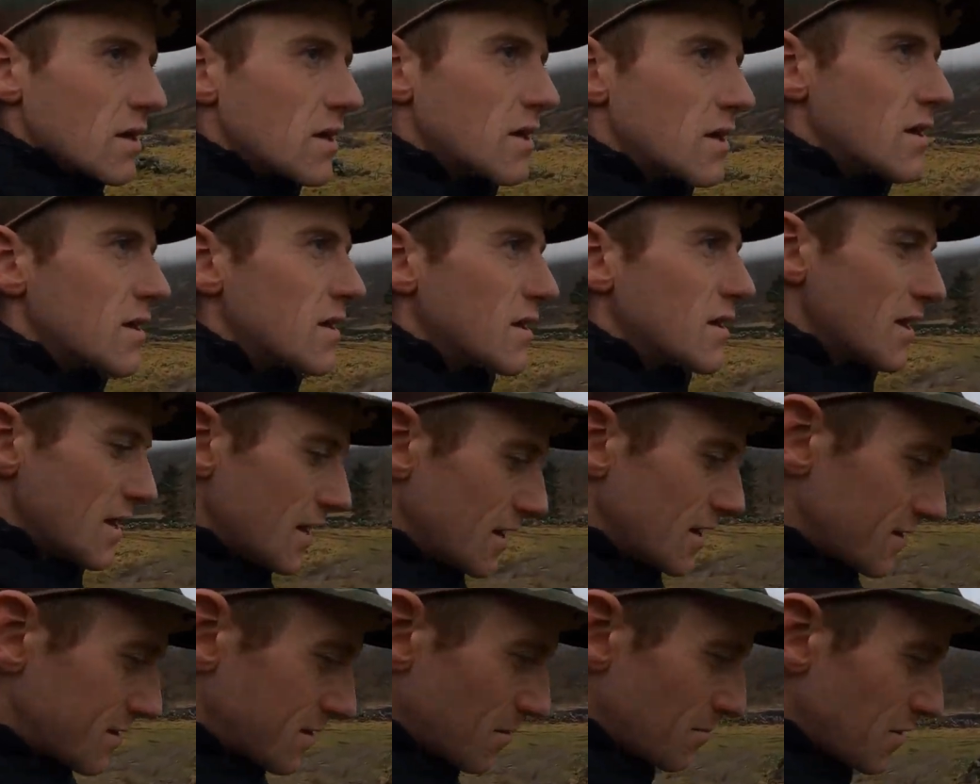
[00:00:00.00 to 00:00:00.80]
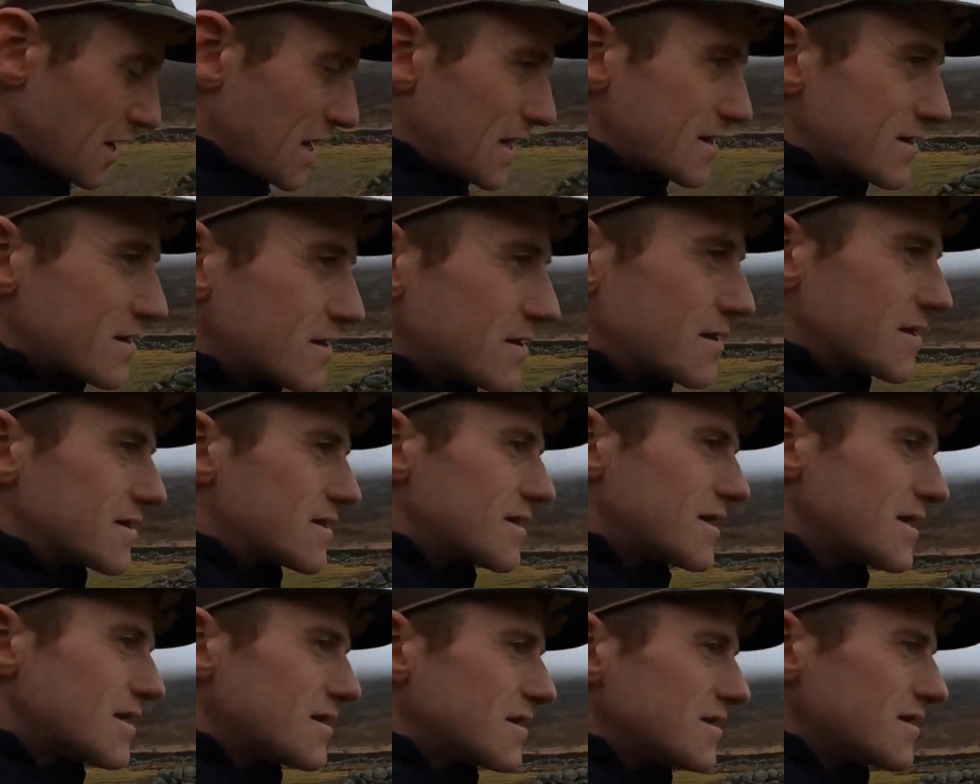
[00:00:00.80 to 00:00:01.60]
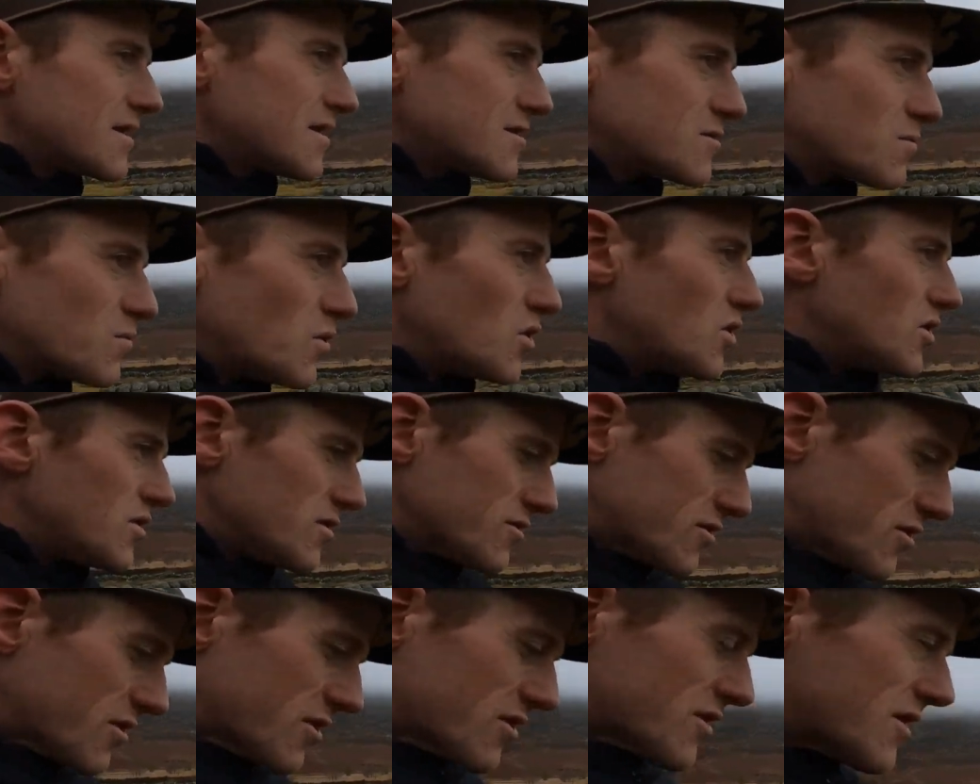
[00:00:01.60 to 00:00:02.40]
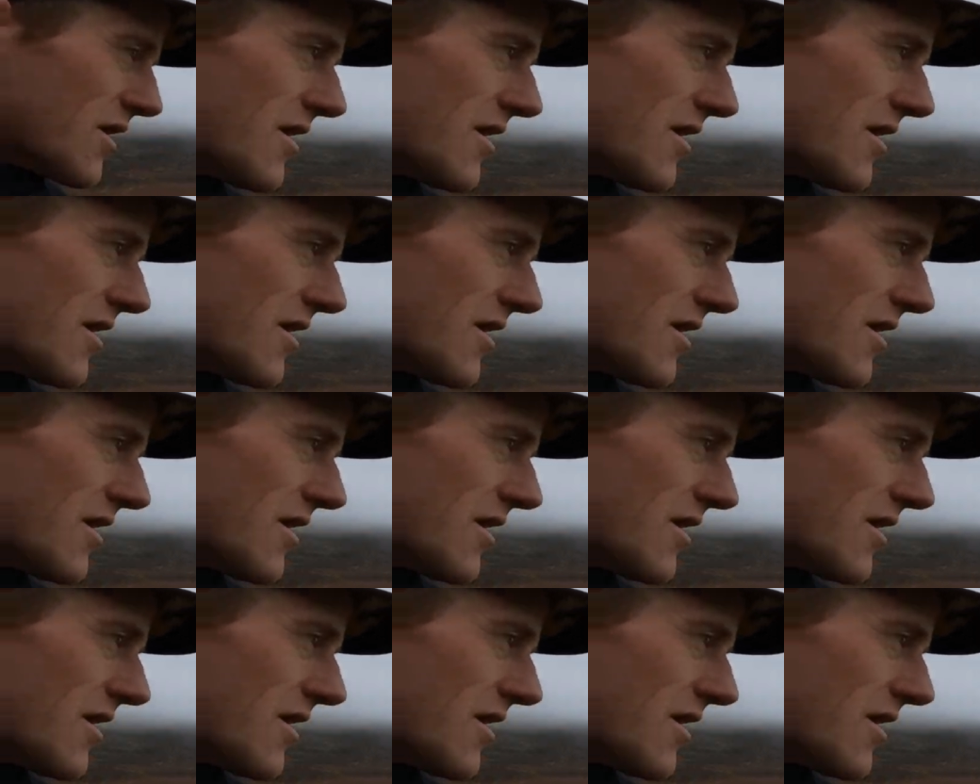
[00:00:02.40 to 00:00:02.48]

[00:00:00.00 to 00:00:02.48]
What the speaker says: It's amazing to see that these walls are